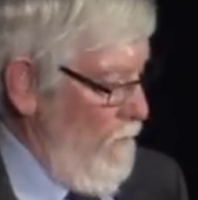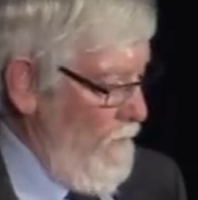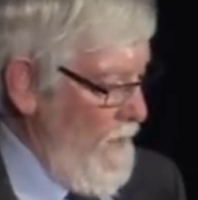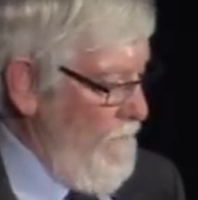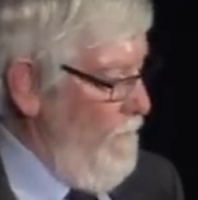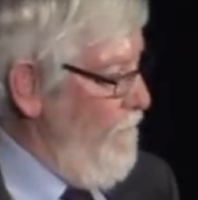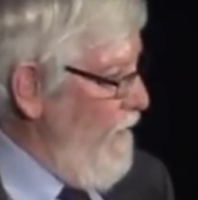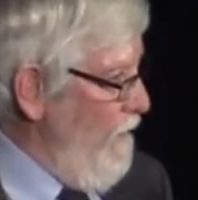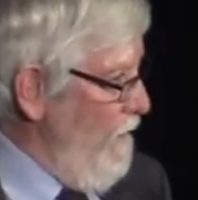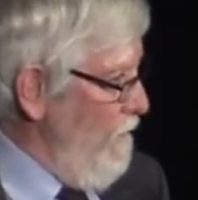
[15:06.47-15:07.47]
we have a
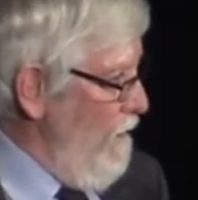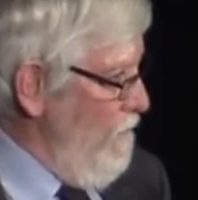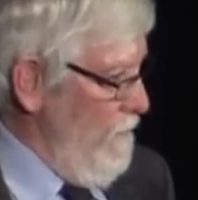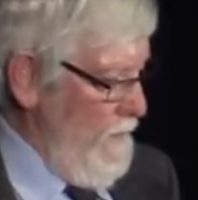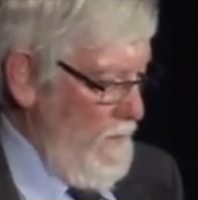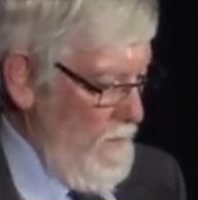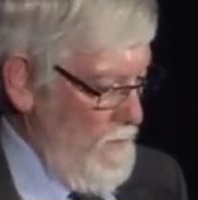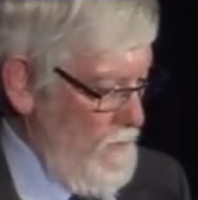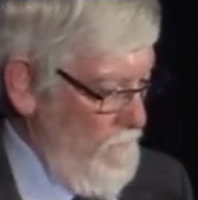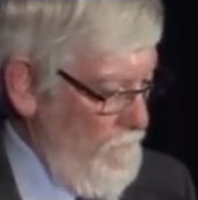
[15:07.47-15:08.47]
very low
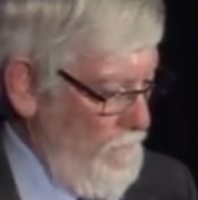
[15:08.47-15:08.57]
leakage.